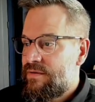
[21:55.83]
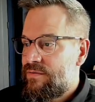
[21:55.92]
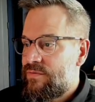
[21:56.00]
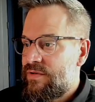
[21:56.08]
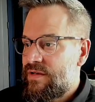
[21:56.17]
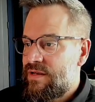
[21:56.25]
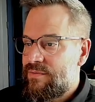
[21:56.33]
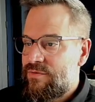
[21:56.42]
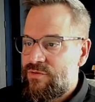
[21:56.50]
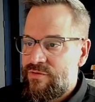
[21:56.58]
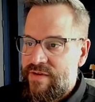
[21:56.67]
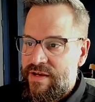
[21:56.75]
when it comes
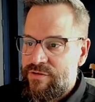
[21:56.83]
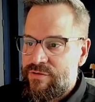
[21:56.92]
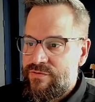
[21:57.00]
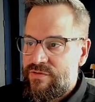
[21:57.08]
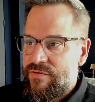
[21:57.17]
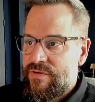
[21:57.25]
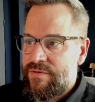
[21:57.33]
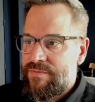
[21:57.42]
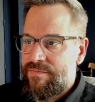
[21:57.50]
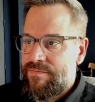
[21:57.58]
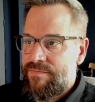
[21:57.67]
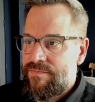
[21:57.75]
to a value of 0.
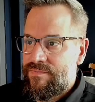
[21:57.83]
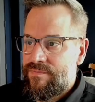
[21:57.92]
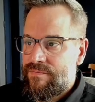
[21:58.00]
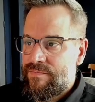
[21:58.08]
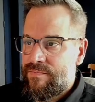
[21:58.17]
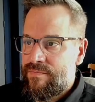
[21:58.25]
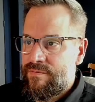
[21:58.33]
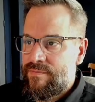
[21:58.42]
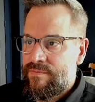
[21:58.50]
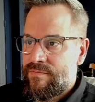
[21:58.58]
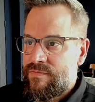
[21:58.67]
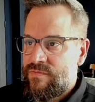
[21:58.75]

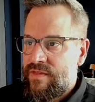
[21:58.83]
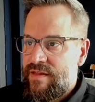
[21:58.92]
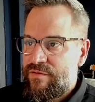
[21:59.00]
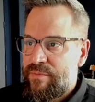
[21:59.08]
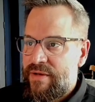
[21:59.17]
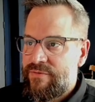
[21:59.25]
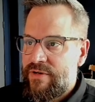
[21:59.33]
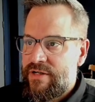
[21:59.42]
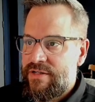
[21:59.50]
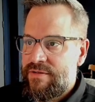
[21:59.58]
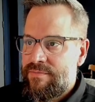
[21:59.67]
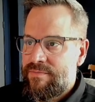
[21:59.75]
So that's my
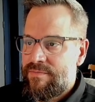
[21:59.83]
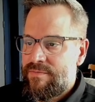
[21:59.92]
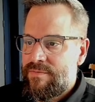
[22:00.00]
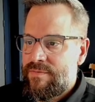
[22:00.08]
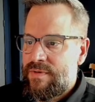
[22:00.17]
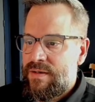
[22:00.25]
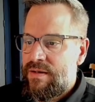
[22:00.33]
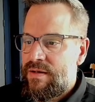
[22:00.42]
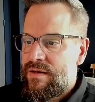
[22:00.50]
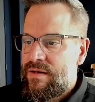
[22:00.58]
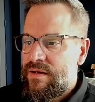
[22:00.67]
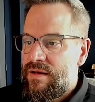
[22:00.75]
running.
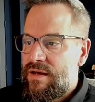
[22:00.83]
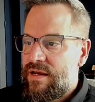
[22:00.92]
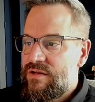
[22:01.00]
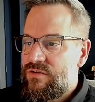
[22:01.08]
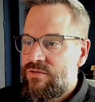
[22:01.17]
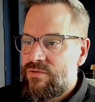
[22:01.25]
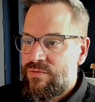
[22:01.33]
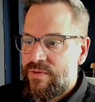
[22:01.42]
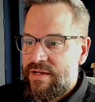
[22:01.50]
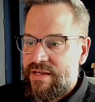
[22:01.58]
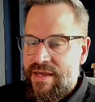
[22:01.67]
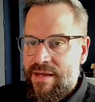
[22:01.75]
I do
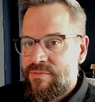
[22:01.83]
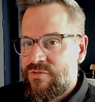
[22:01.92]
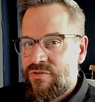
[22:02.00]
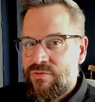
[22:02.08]
want to capture